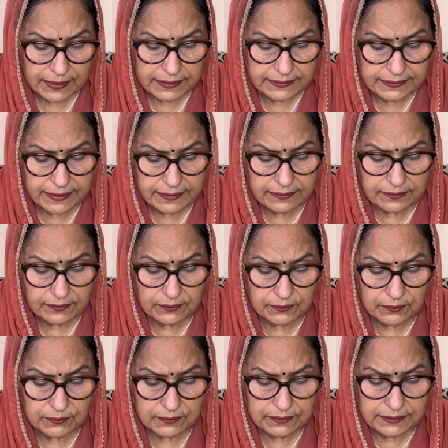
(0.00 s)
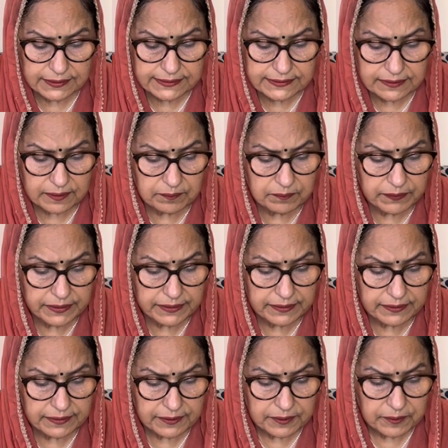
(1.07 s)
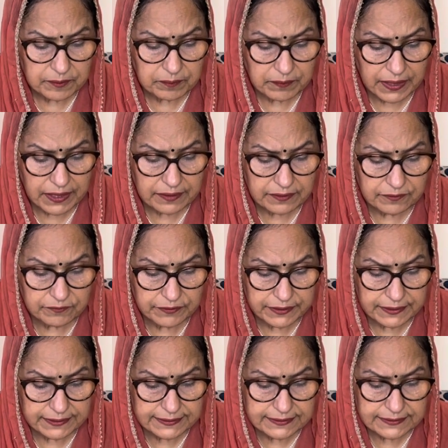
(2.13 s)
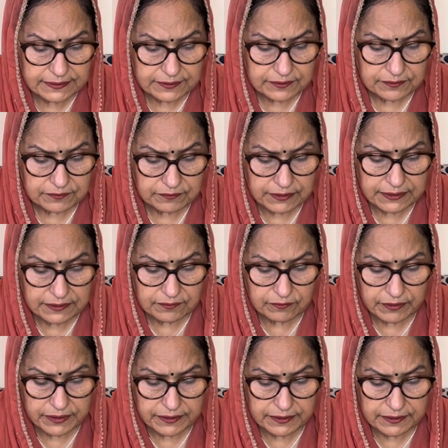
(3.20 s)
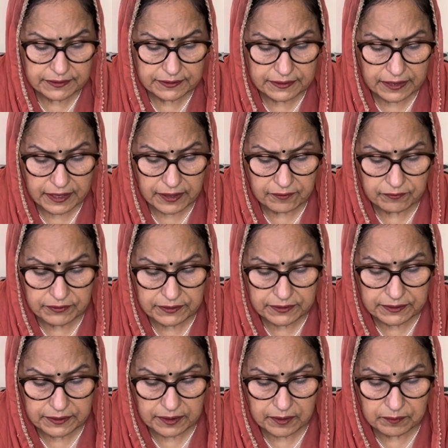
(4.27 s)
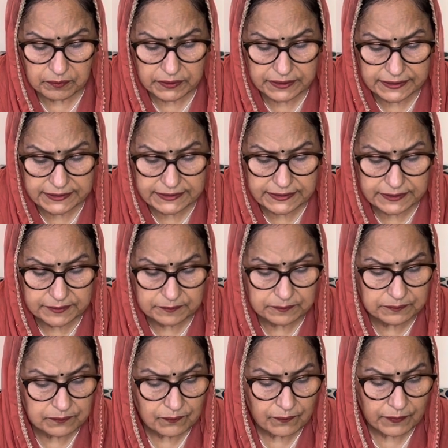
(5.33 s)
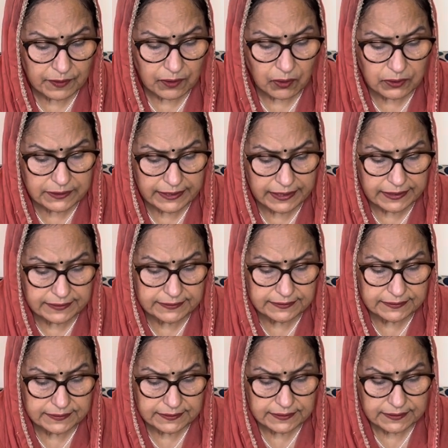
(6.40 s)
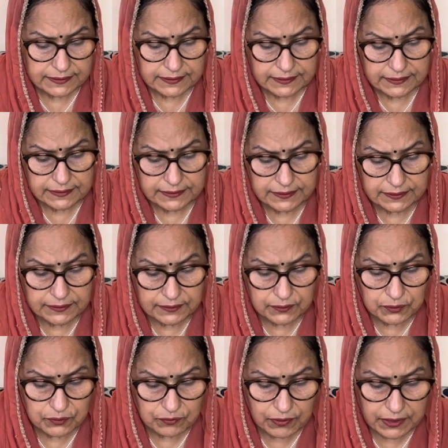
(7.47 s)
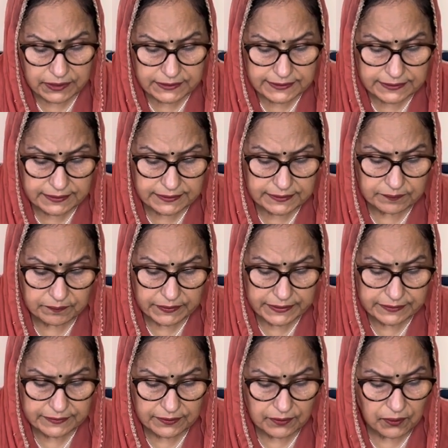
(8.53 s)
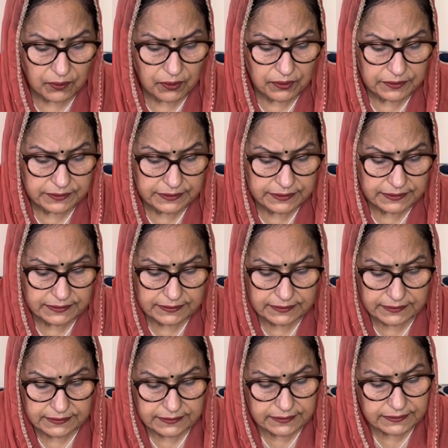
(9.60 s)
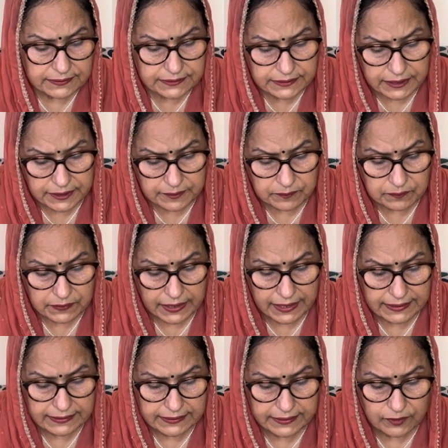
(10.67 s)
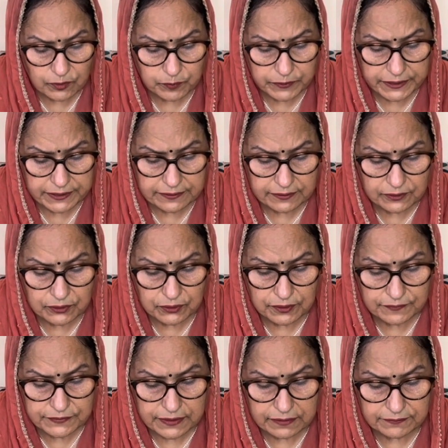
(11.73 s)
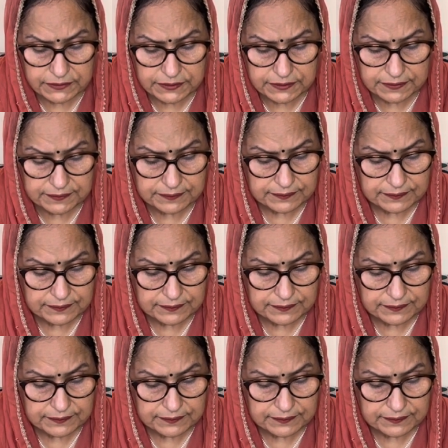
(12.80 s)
Then alone the slumbering man awakes when the very heavy club hits him on the head. The Guruvards contemplate the Lord in time and they obtain the door of salvation.